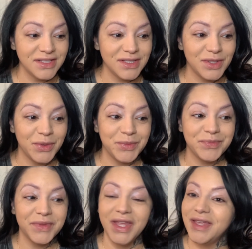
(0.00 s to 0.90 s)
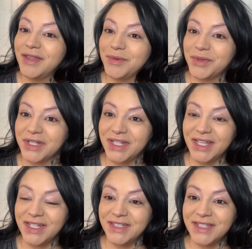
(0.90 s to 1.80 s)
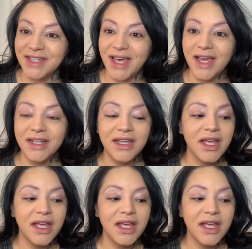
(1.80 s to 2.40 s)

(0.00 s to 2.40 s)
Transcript: so we're gonna get into that.